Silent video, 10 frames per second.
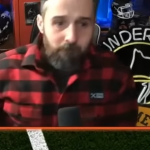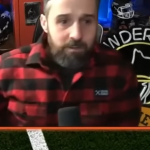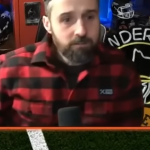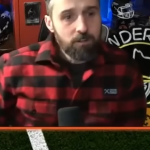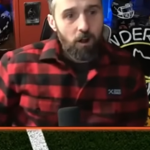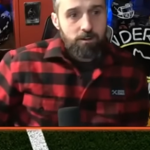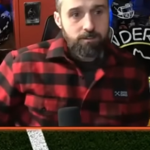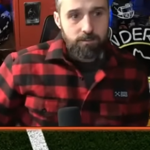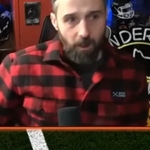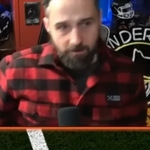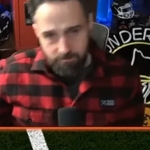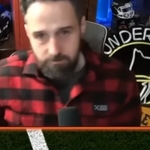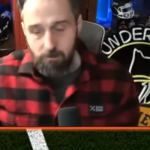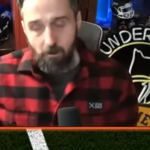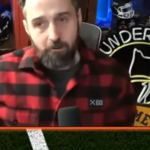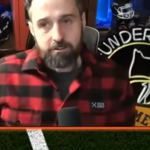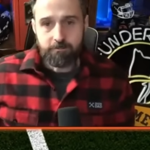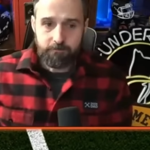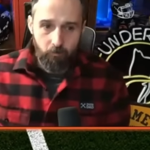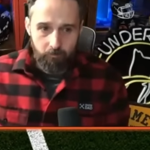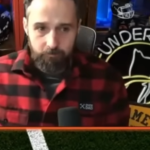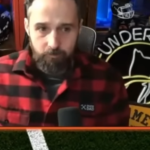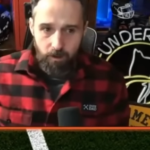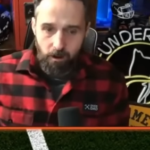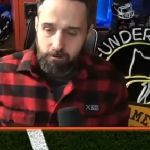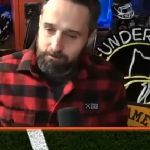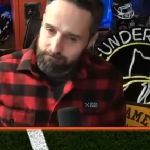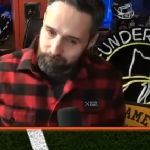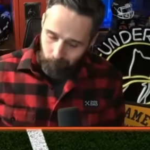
the ball twice, give Santos a shot,